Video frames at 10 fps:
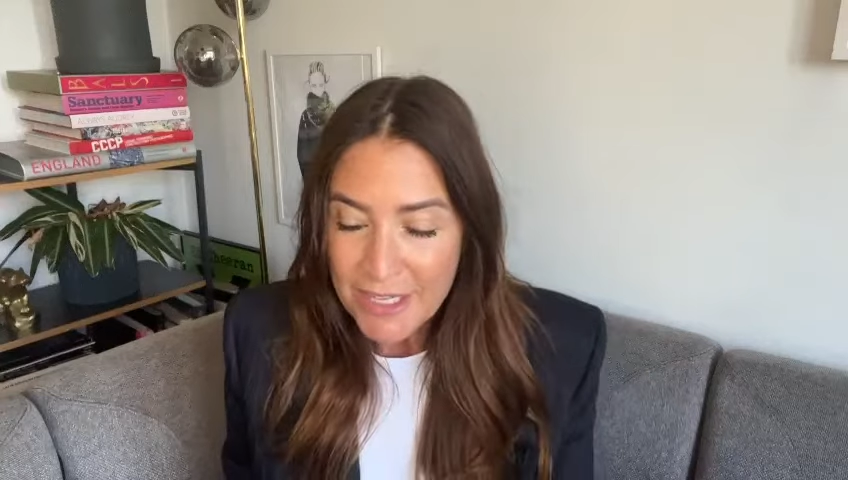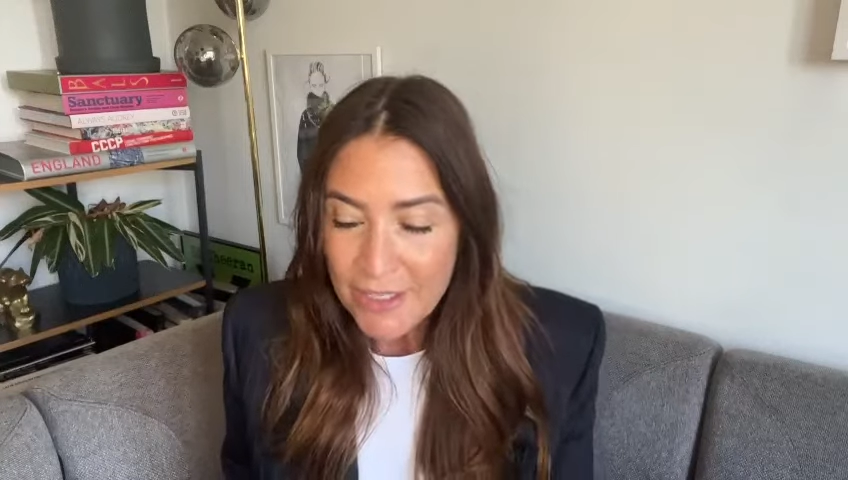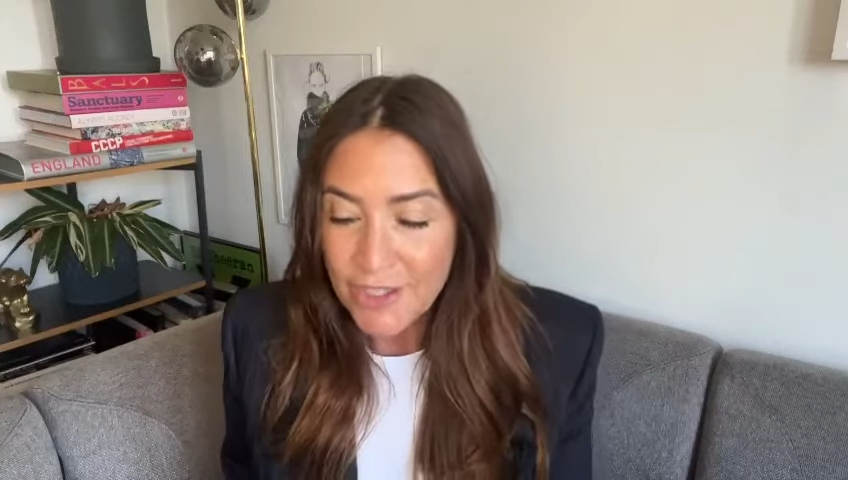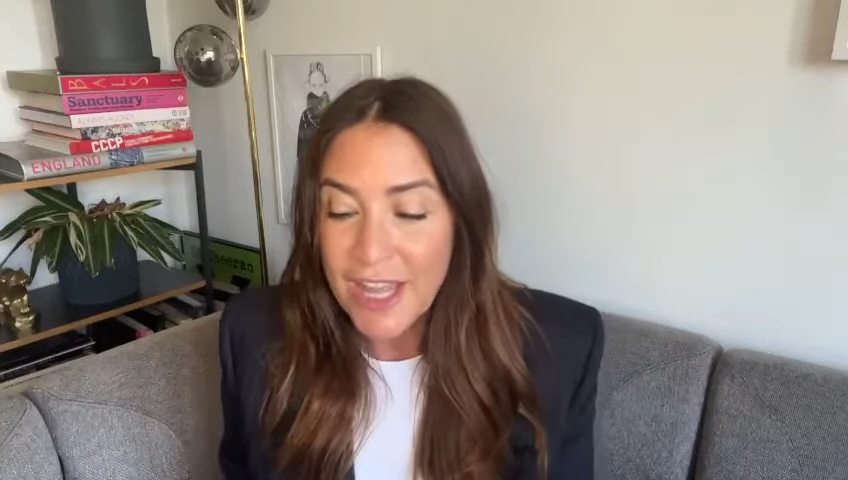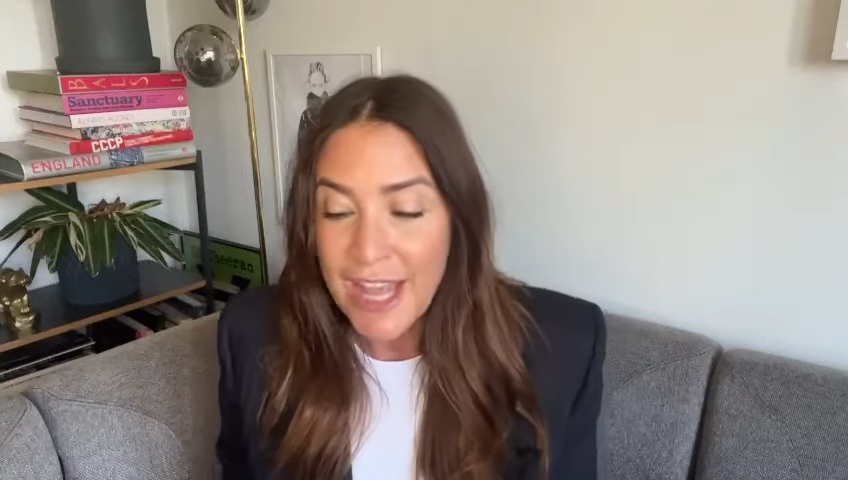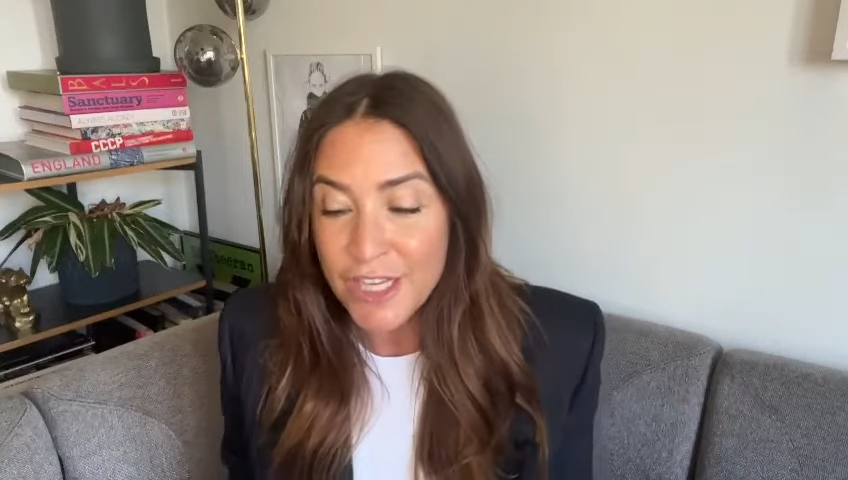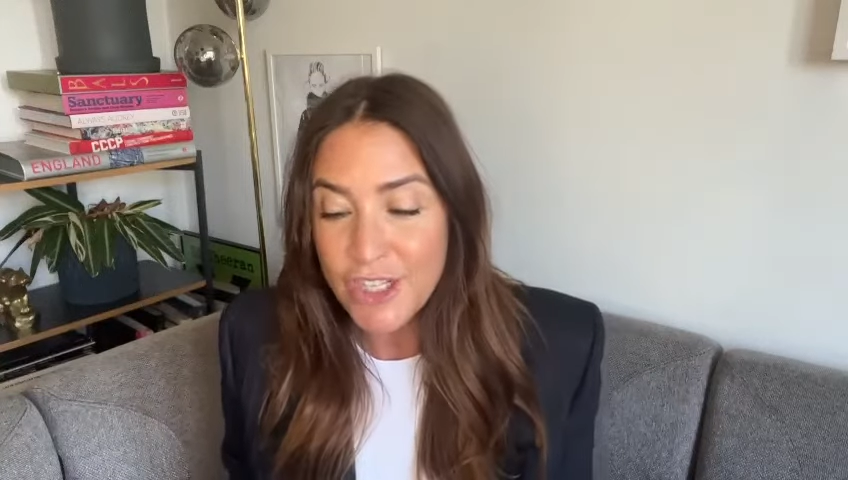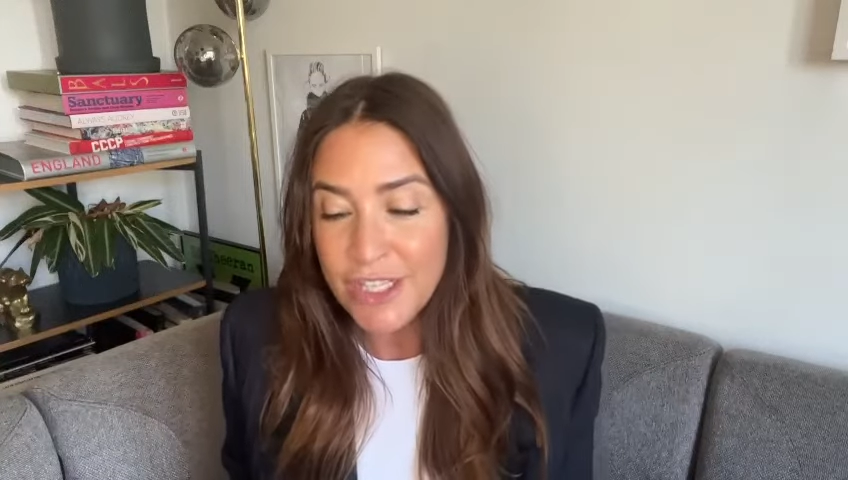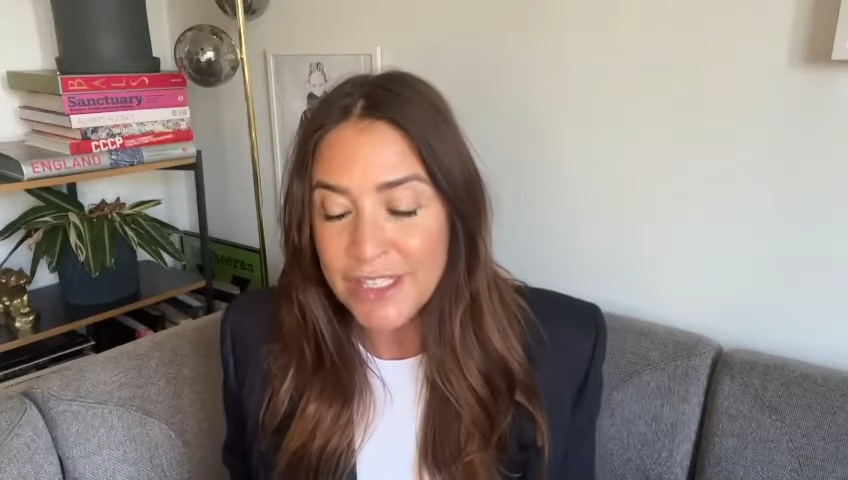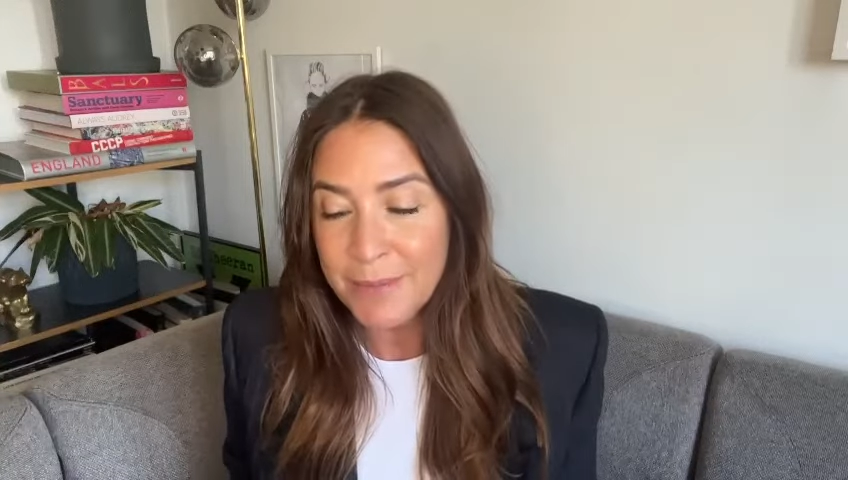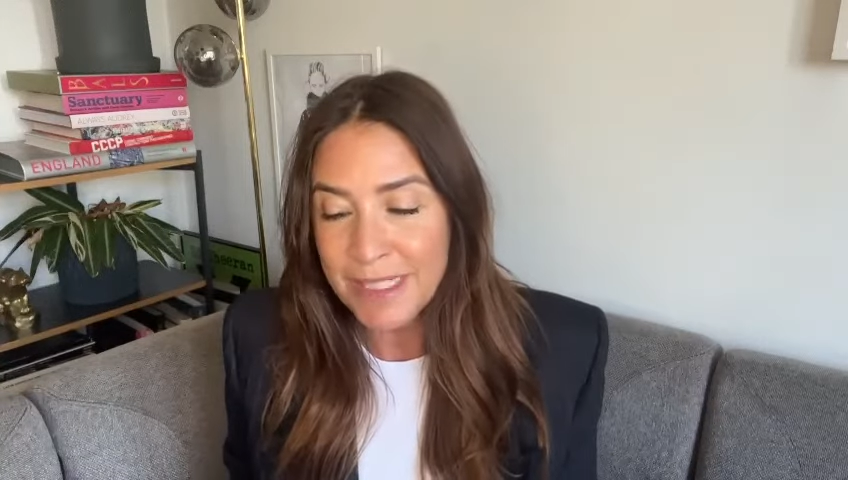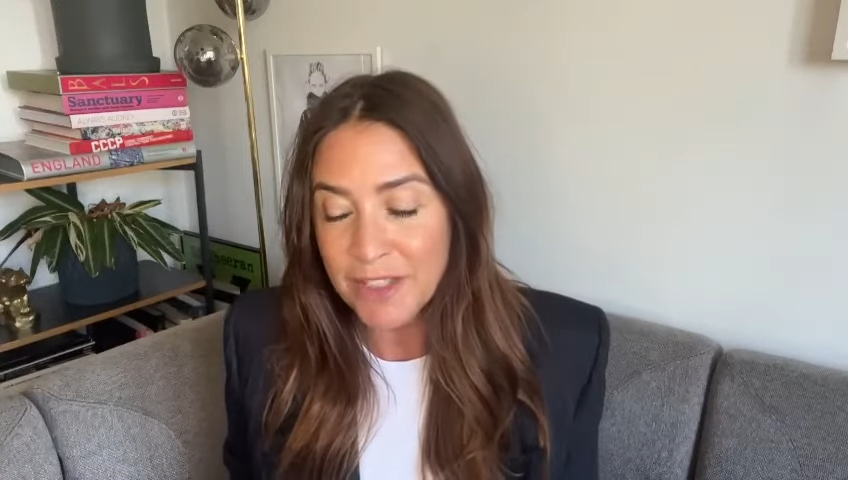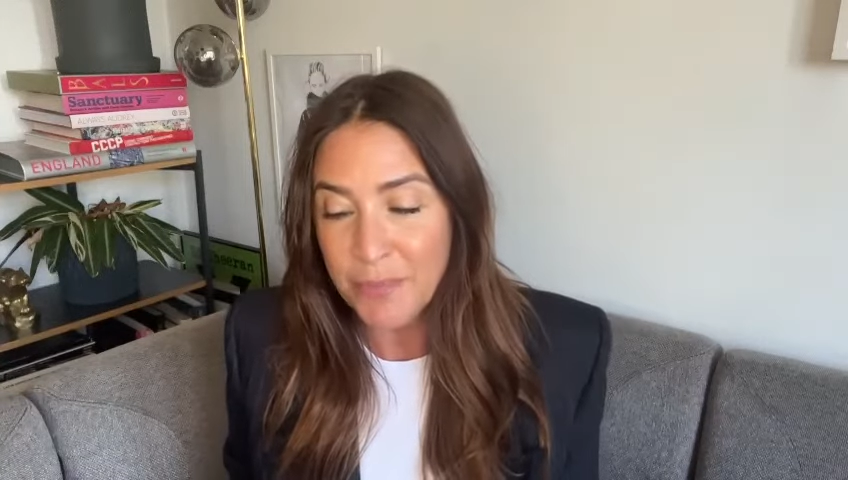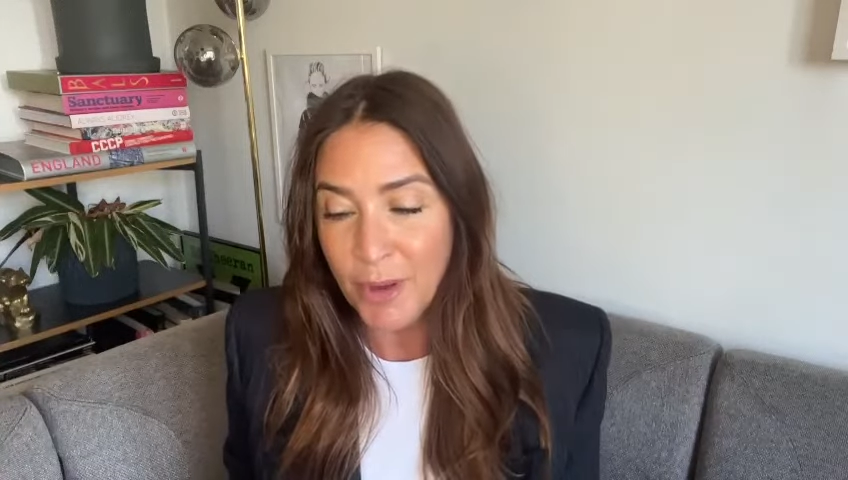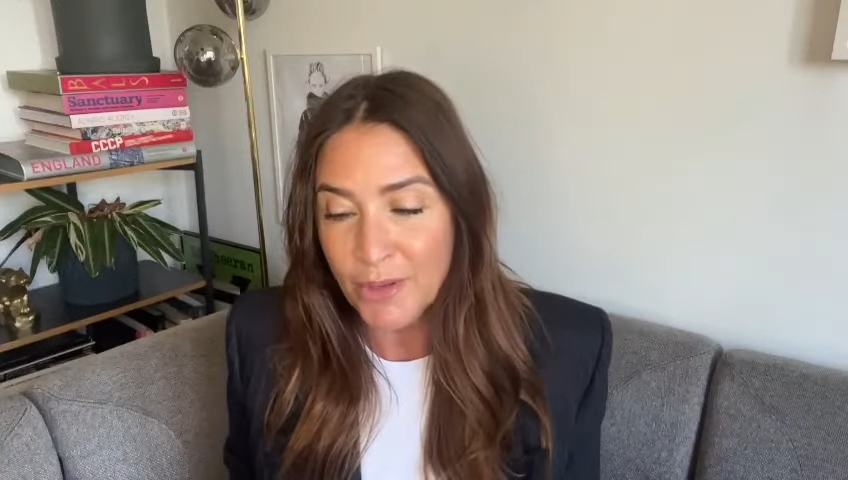So the energy is a
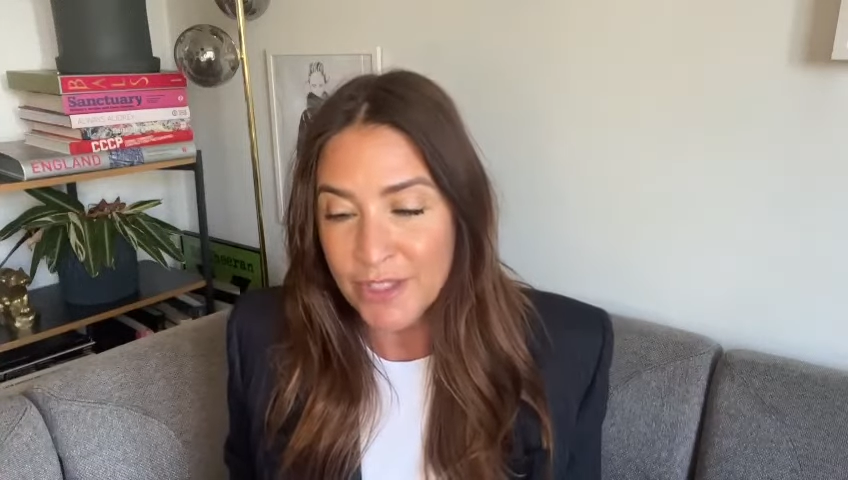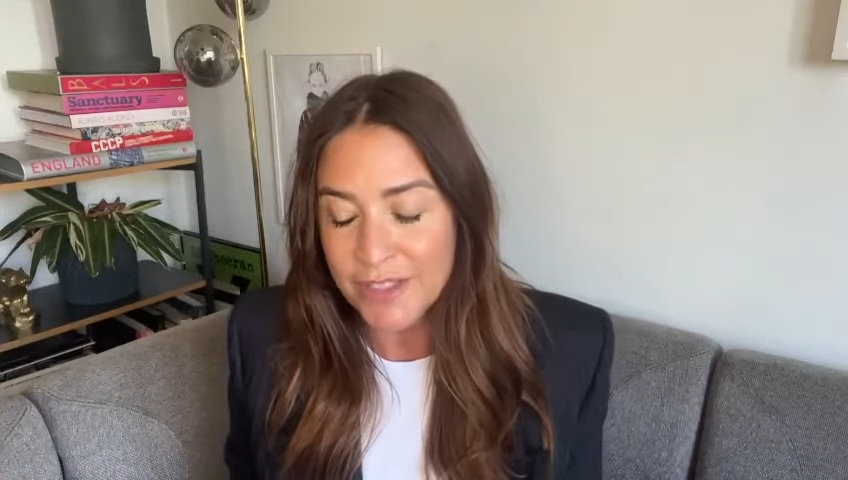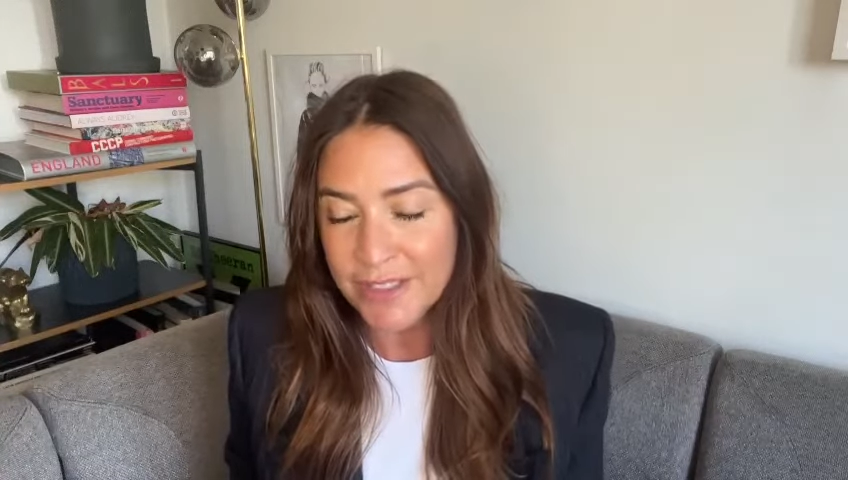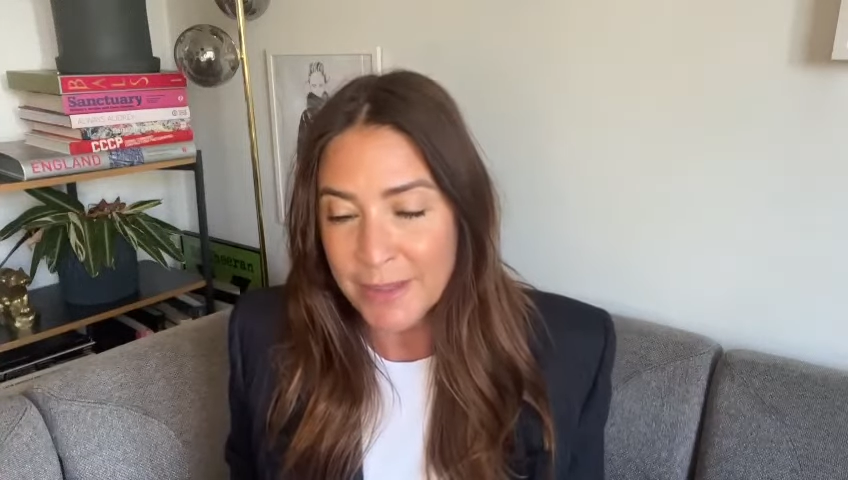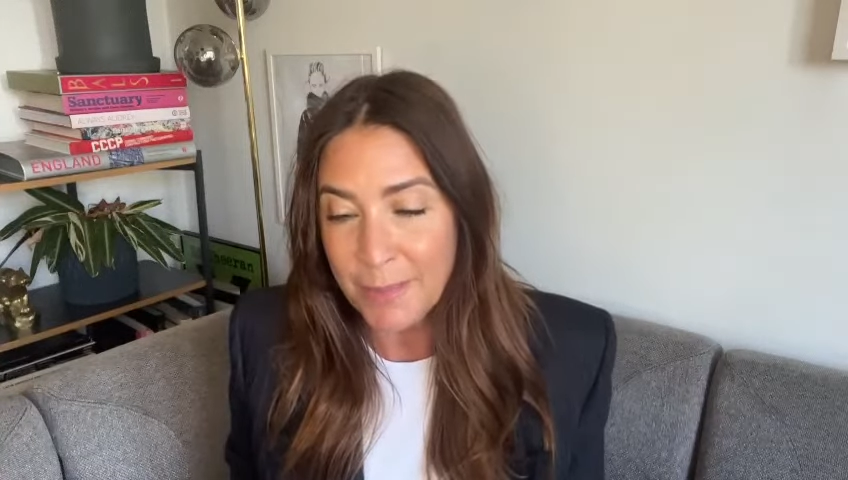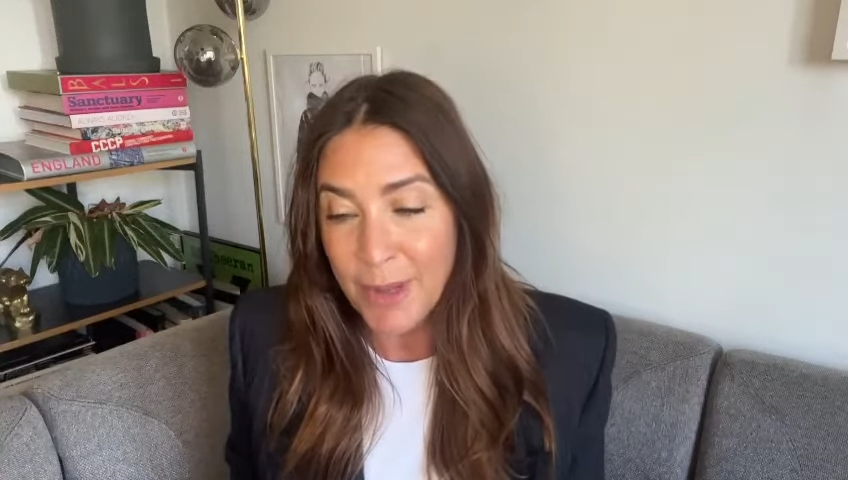massive bonus,